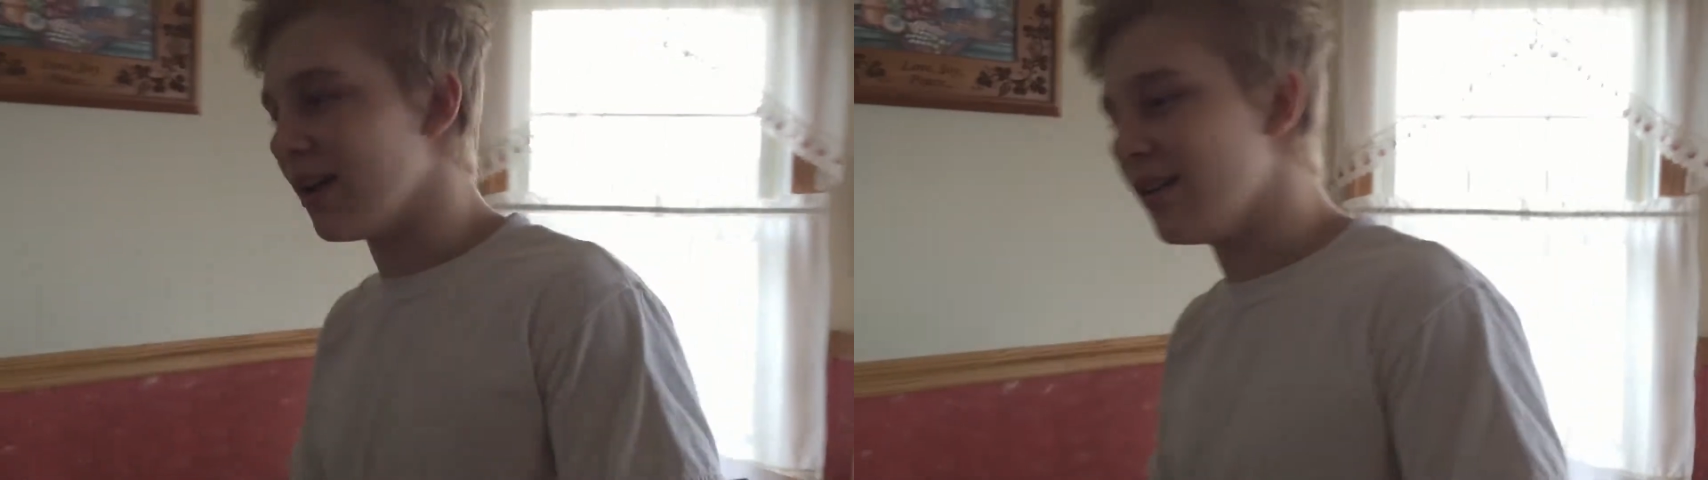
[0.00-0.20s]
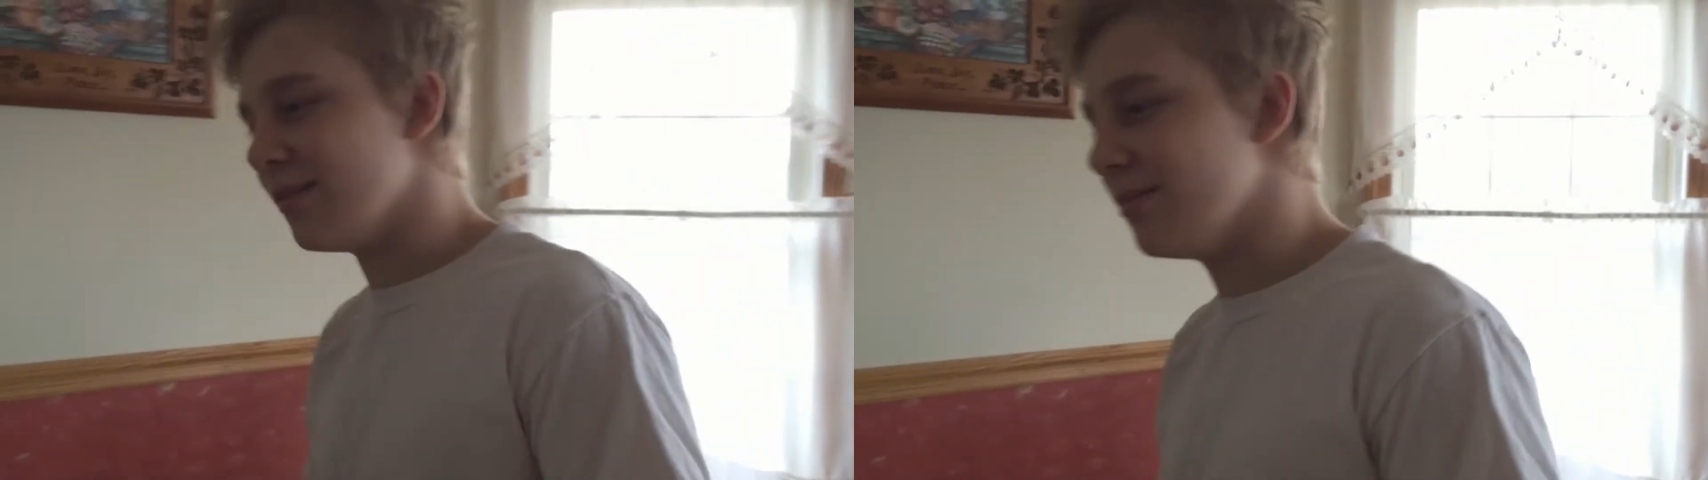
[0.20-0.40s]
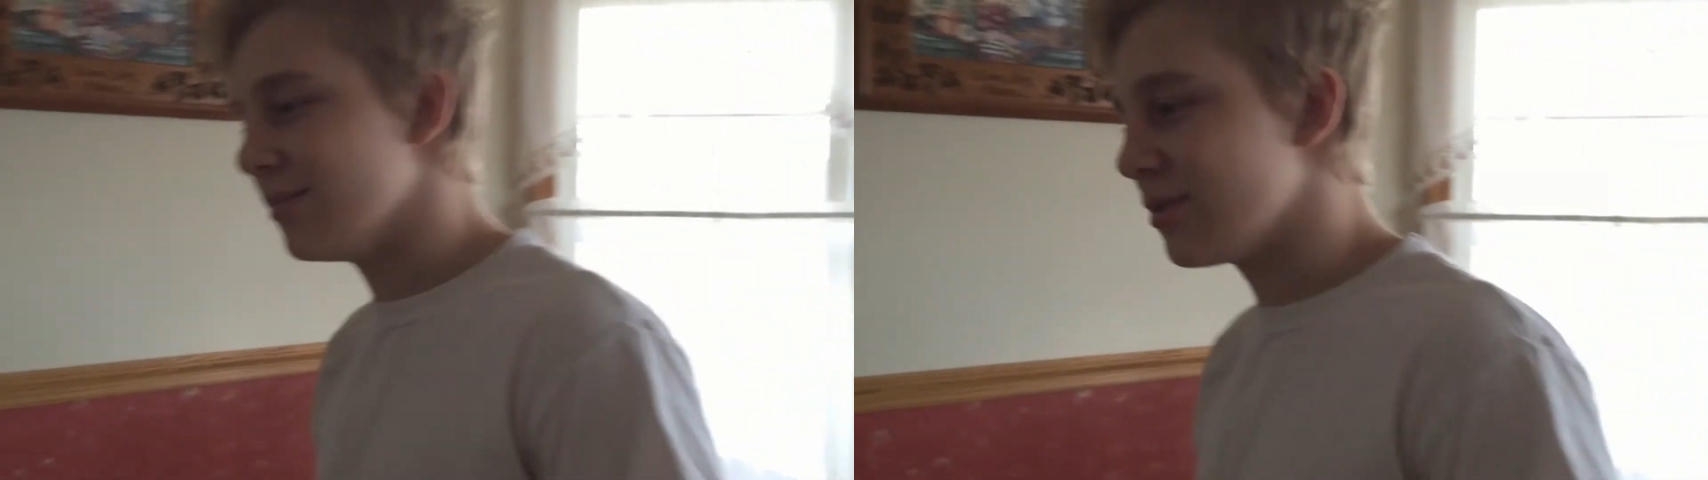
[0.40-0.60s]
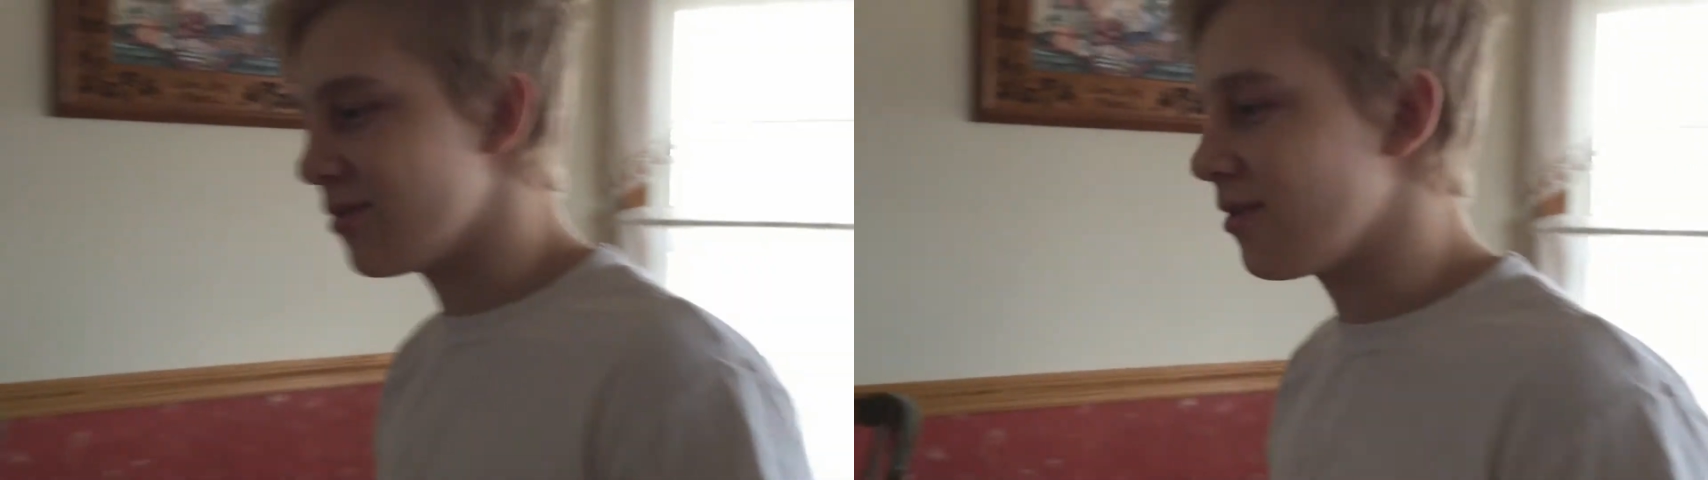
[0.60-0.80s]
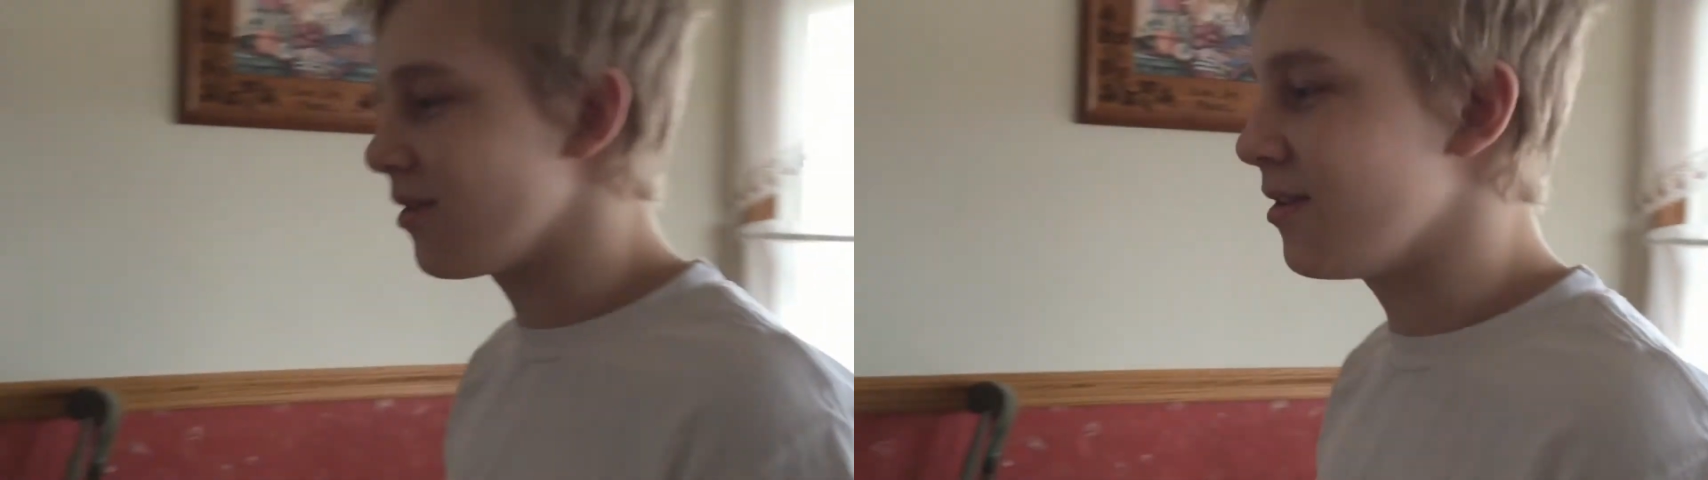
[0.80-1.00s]
I am
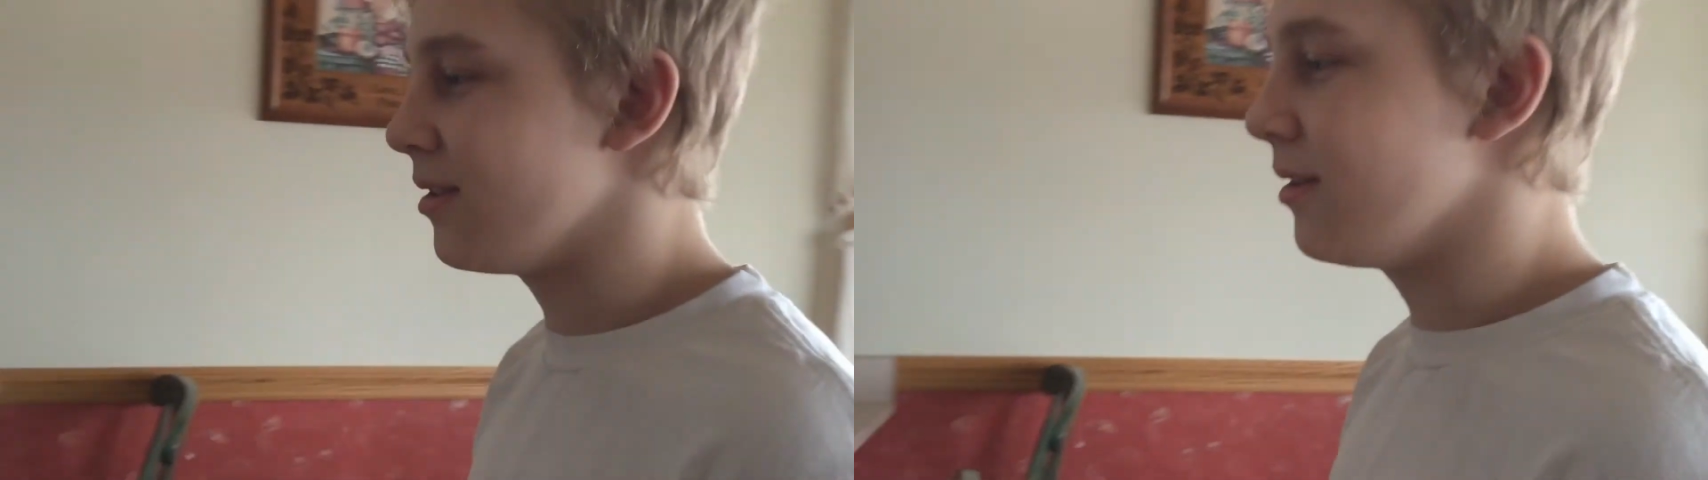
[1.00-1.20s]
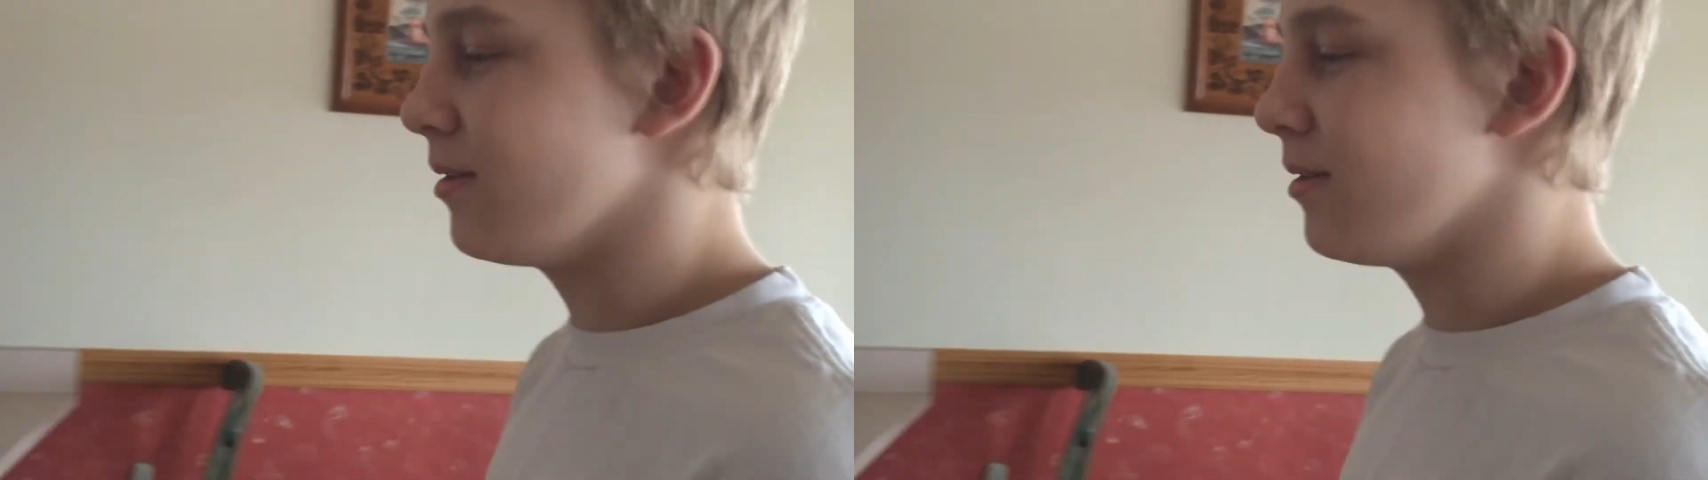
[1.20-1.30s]
stronger than